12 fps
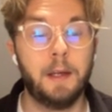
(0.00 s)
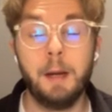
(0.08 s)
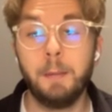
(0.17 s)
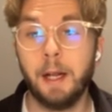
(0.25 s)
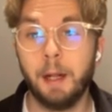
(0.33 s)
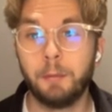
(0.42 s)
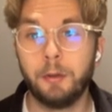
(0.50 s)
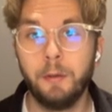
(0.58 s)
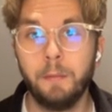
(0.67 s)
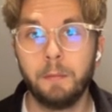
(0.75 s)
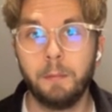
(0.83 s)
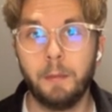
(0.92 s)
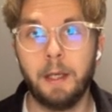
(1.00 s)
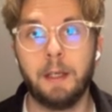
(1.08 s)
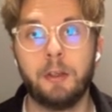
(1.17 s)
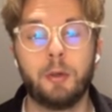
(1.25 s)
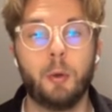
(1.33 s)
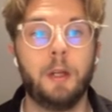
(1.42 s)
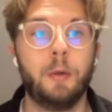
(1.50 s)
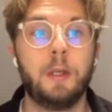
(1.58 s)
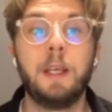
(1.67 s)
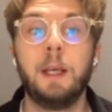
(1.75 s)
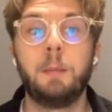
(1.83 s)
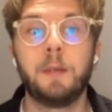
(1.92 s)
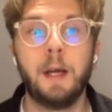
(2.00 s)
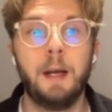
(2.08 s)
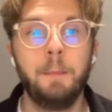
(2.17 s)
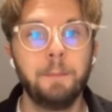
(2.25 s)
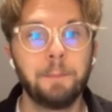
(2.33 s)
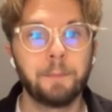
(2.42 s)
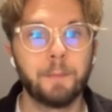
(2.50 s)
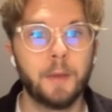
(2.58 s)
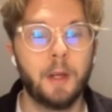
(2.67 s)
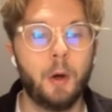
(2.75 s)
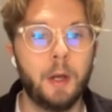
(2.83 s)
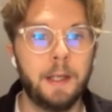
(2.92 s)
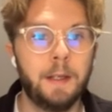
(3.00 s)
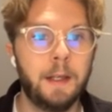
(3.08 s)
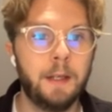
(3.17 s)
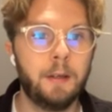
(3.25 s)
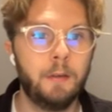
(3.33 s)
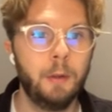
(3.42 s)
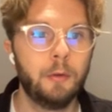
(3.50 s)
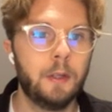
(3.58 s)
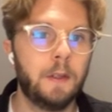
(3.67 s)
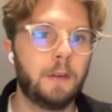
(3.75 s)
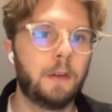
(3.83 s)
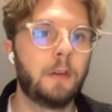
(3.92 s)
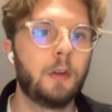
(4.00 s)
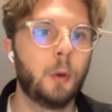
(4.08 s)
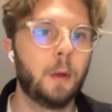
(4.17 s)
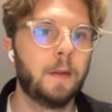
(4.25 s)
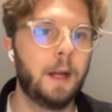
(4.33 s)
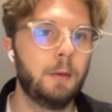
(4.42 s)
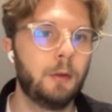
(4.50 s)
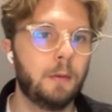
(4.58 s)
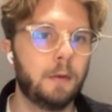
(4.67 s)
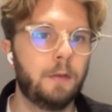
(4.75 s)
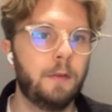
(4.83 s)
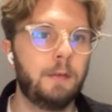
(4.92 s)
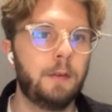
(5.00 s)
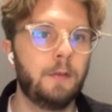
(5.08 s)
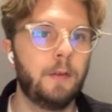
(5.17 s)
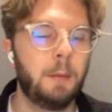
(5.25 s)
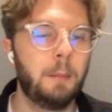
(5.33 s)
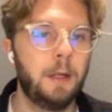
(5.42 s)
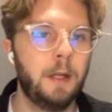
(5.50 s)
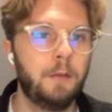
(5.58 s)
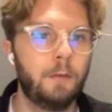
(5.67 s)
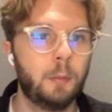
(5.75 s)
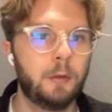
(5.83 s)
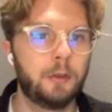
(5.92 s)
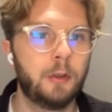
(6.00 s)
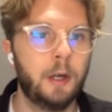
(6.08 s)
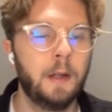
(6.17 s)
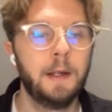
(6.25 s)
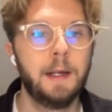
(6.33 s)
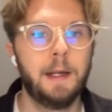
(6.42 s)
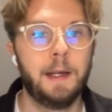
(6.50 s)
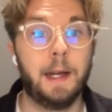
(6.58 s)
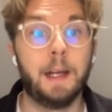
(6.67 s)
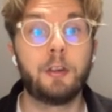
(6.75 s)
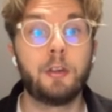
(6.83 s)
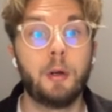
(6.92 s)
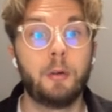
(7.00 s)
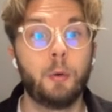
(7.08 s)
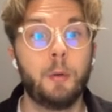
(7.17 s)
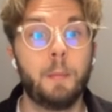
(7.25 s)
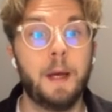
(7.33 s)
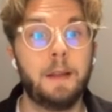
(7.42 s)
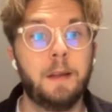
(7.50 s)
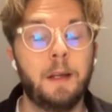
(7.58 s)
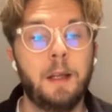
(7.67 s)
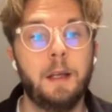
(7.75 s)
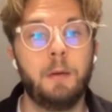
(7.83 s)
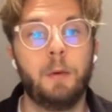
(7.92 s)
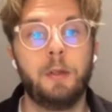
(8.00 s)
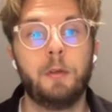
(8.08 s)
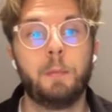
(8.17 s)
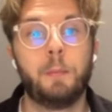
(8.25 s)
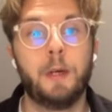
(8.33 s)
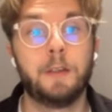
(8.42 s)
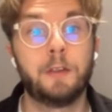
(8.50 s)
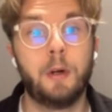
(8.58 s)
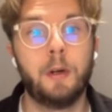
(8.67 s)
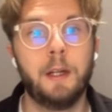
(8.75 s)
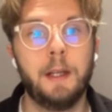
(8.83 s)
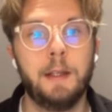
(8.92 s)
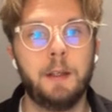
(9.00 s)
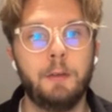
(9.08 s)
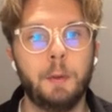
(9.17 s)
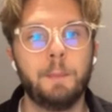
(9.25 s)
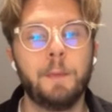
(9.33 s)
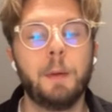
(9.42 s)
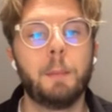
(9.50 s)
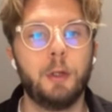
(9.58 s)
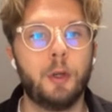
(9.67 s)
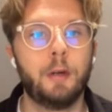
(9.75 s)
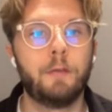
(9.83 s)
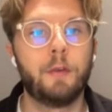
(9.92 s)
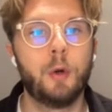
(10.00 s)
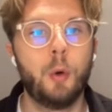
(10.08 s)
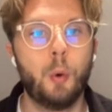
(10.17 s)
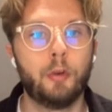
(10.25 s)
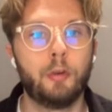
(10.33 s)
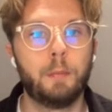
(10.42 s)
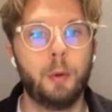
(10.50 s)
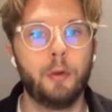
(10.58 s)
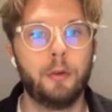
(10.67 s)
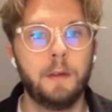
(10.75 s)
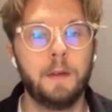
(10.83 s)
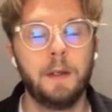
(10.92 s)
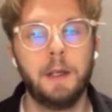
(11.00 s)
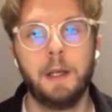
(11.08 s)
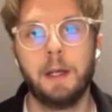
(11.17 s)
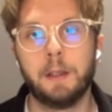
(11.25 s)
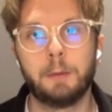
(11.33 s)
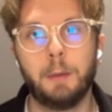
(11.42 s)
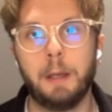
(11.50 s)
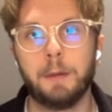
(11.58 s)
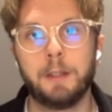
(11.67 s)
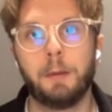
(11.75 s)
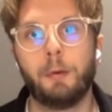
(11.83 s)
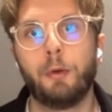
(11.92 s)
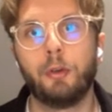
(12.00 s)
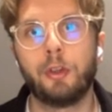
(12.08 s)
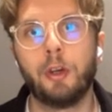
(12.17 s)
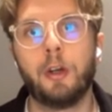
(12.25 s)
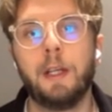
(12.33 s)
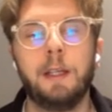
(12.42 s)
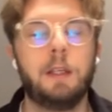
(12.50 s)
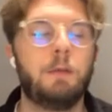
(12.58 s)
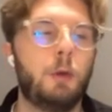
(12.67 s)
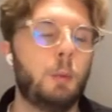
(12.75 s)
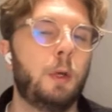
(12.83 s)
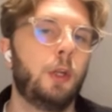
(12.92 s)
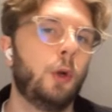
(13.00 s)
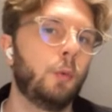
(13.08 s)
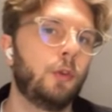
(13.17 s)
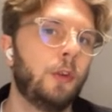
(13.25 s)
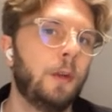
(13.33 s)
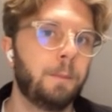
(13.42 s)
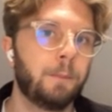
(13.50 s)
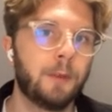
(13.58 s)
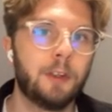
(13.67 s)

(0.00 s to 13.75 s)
timer that helps you make sure that you keep time in the interview. So this is the total time, so it was 55 minutes from we started, and it starts automatically when you press start interview. But you can of course pause it, because maybe sometimes you start the interview but you don't